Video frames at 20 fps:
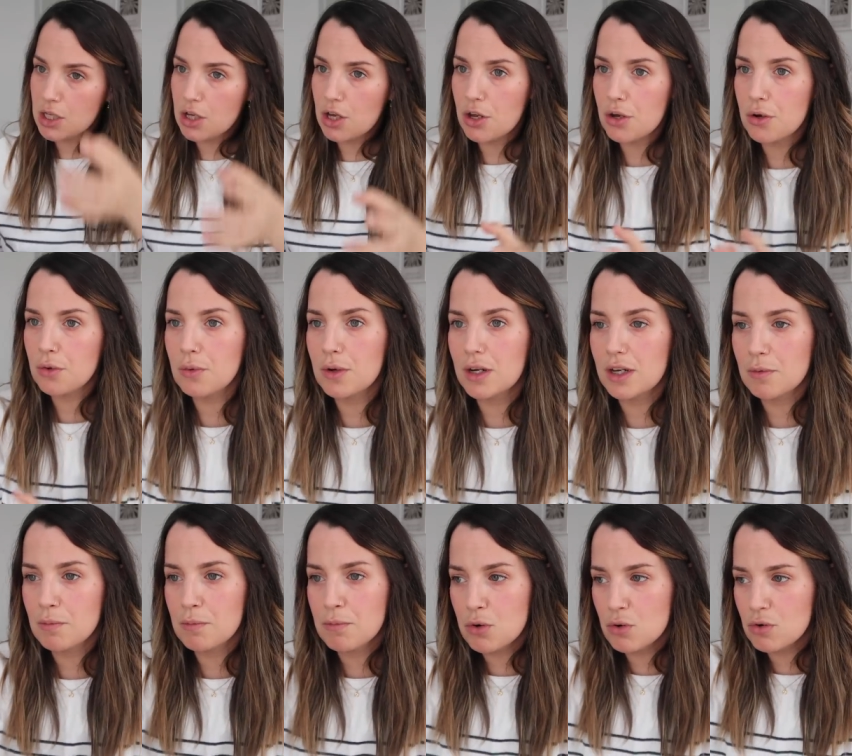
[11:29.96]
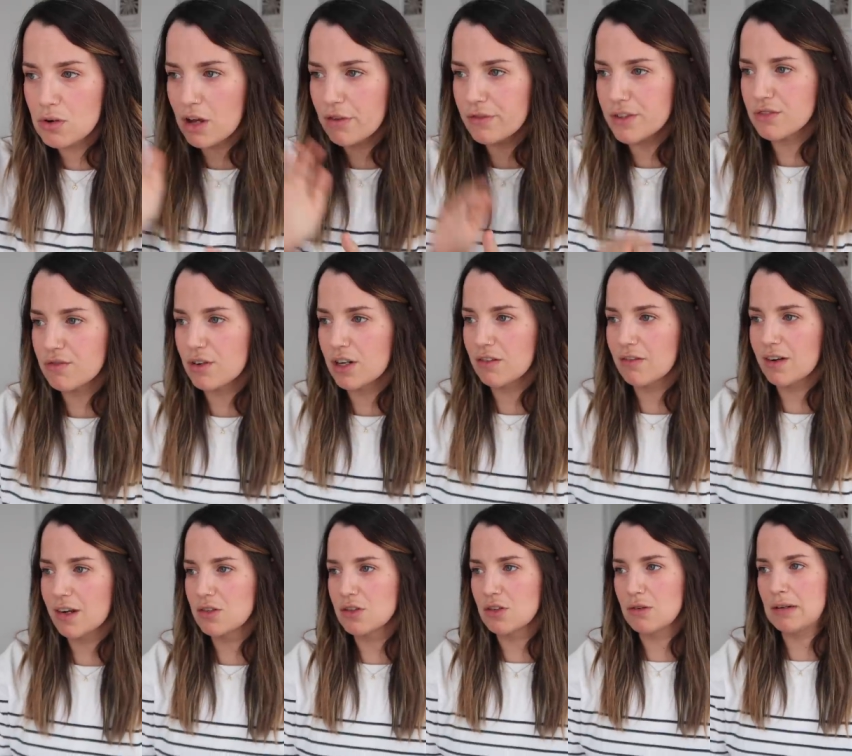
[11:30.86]
So poor love is
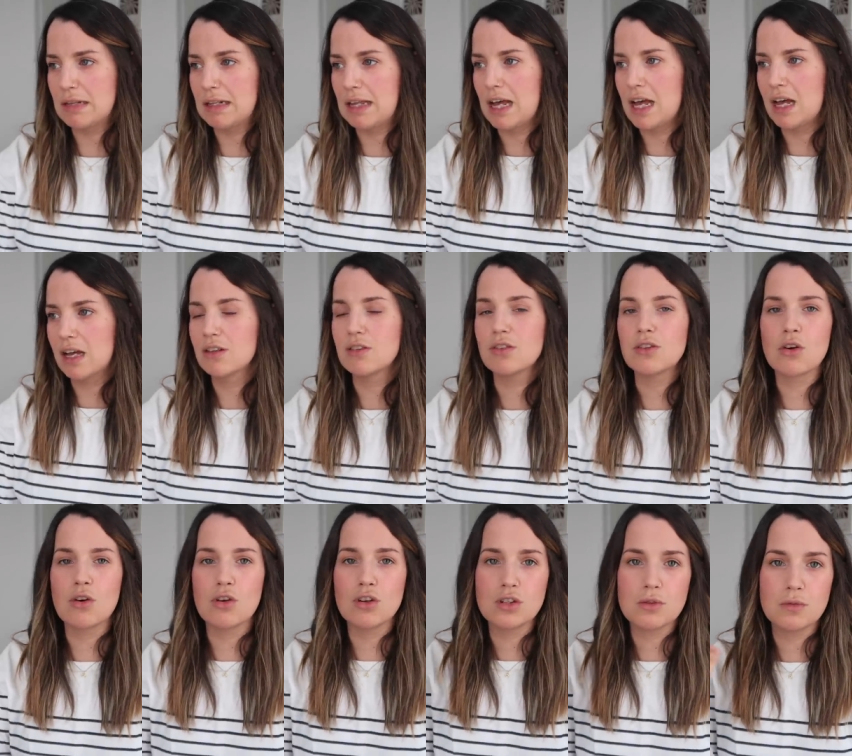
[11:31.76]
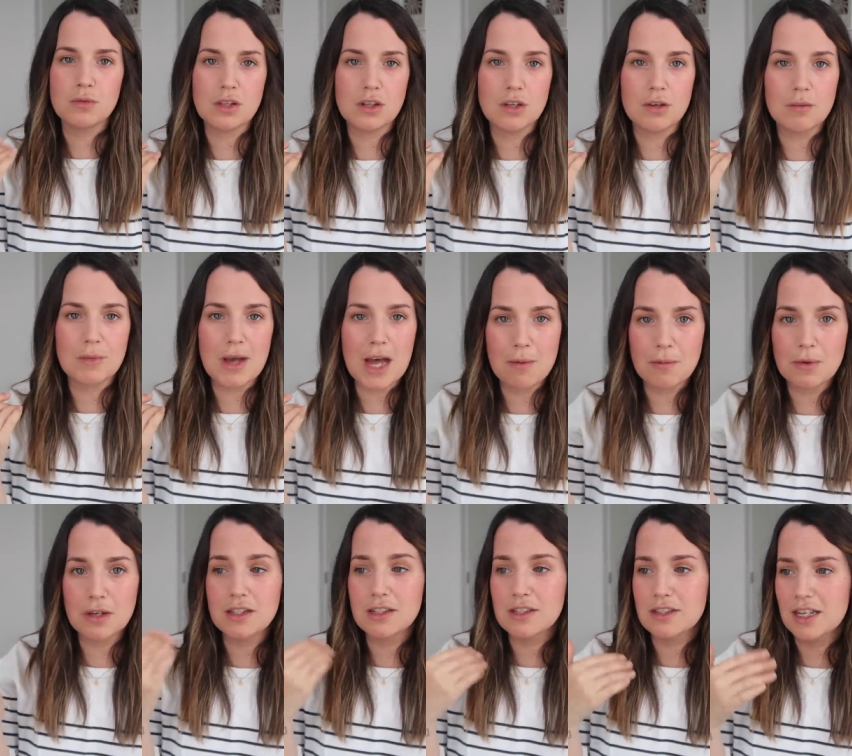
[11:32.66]
running around doing that. The
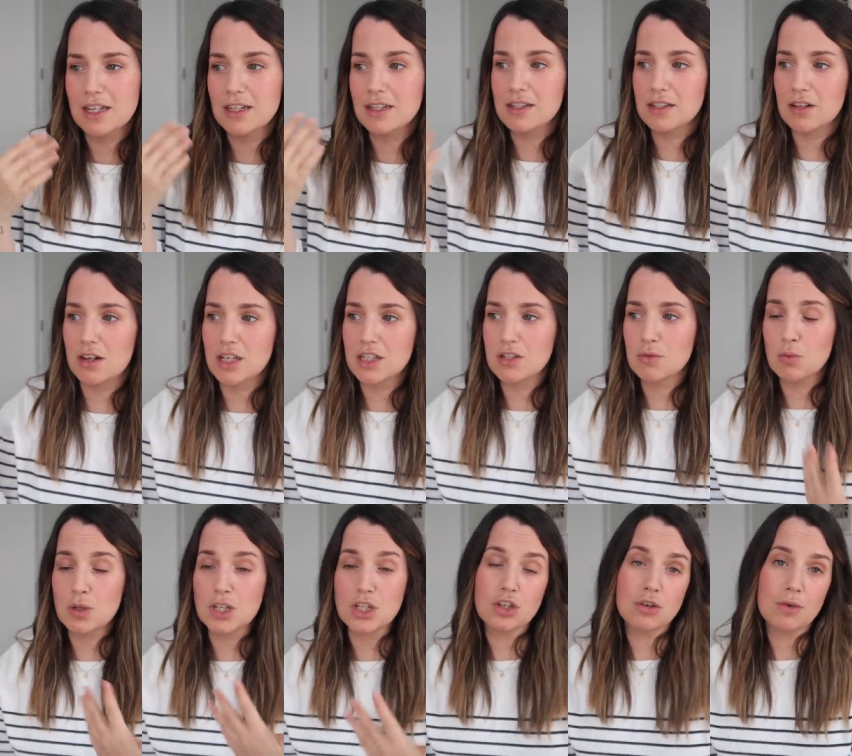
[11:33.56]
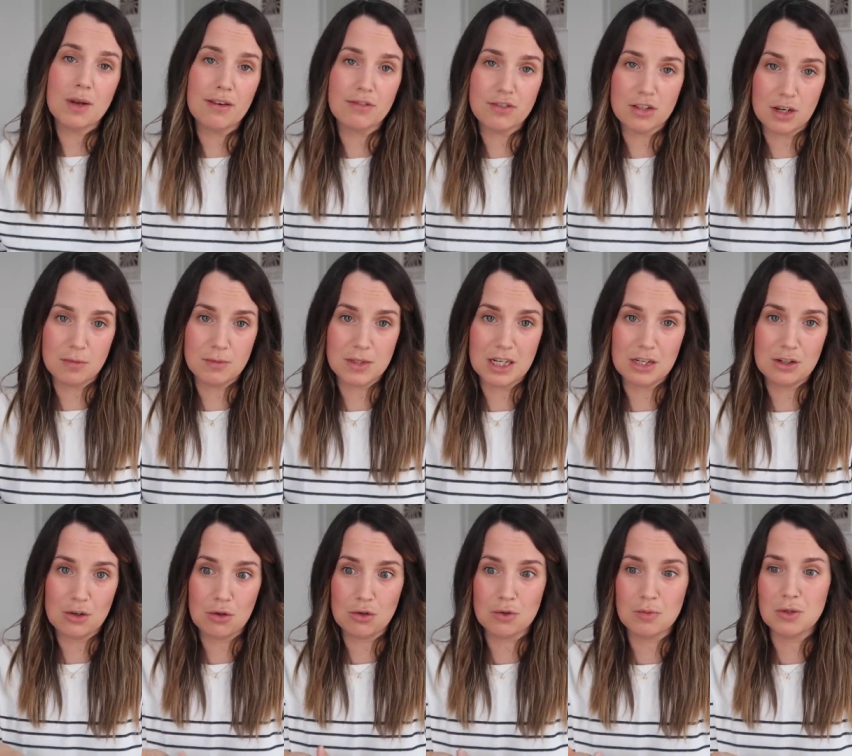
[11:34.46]
ambulance then decides we do have time to
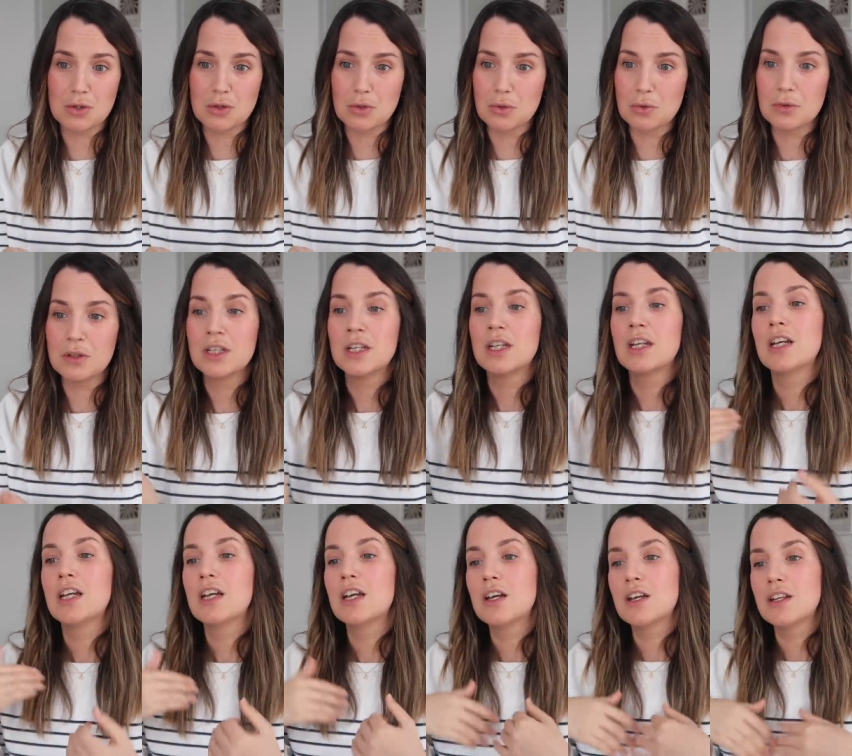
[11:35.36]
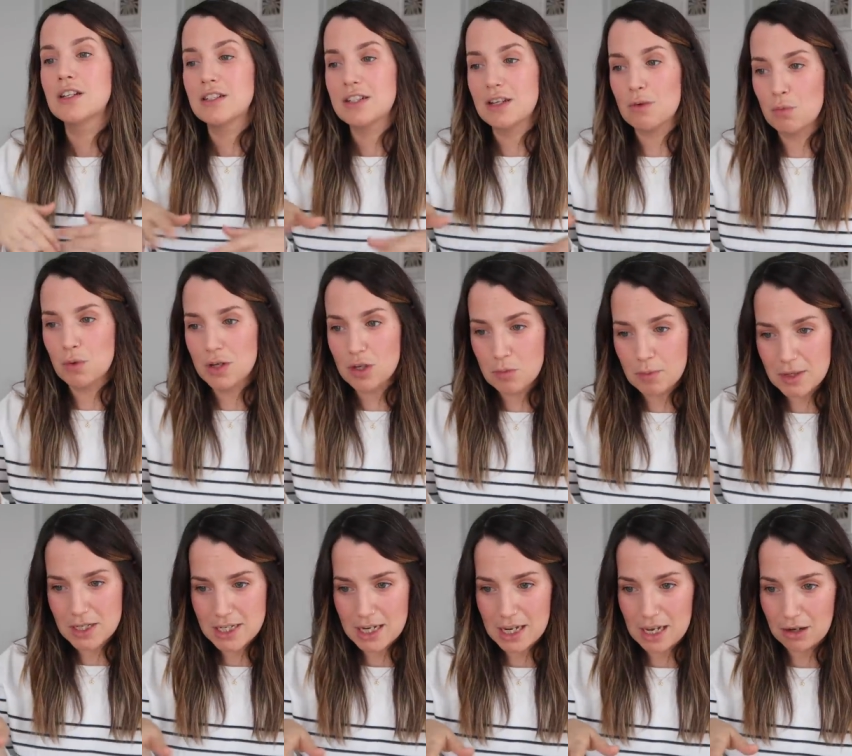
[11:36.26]
get to hospital. Wheel
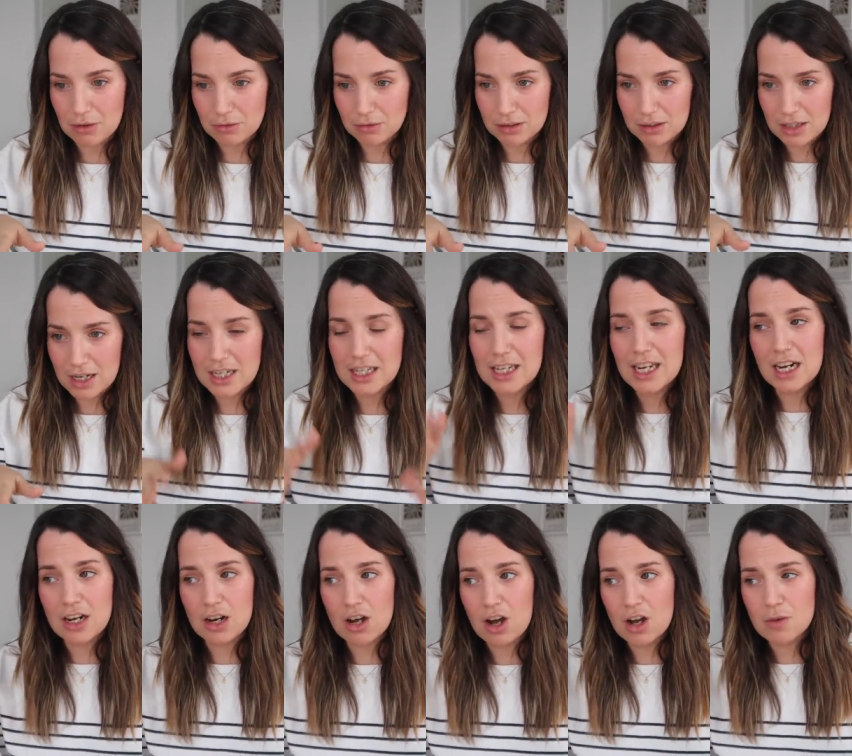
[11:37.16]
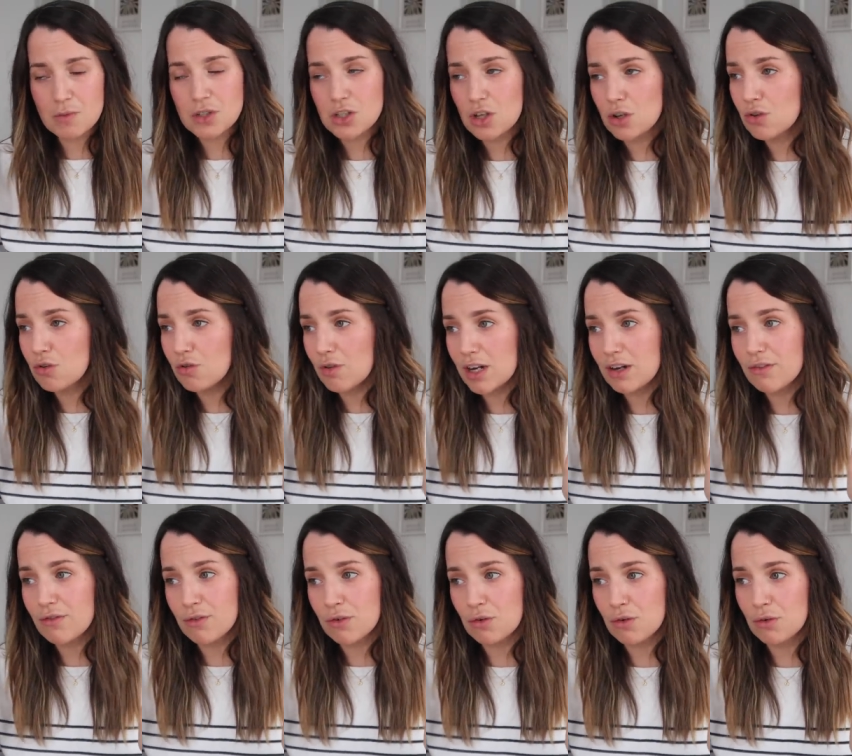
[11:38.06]
me down. And again, I'm so
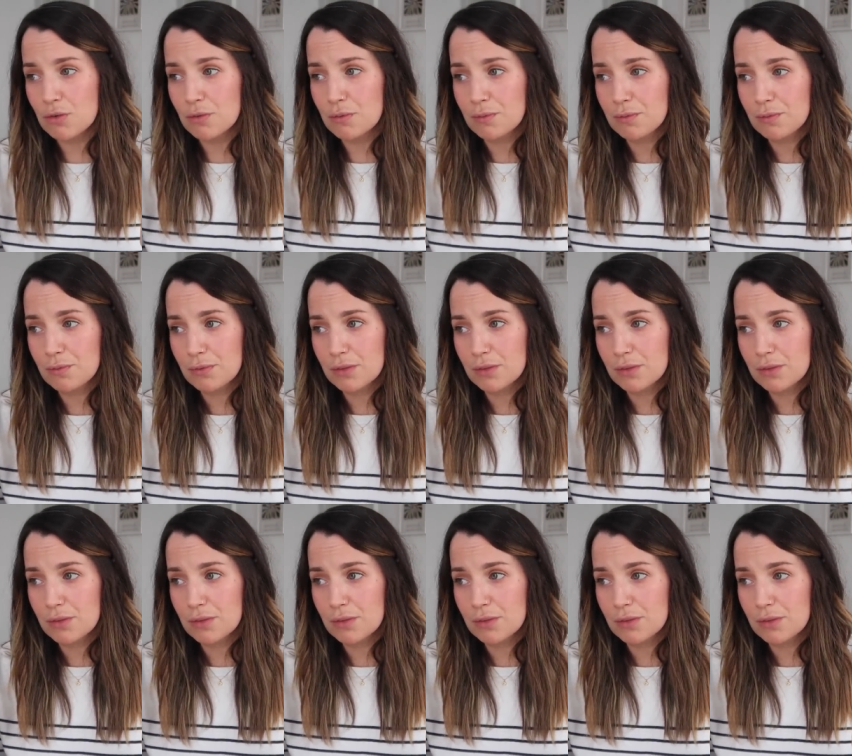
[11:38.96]
grateful.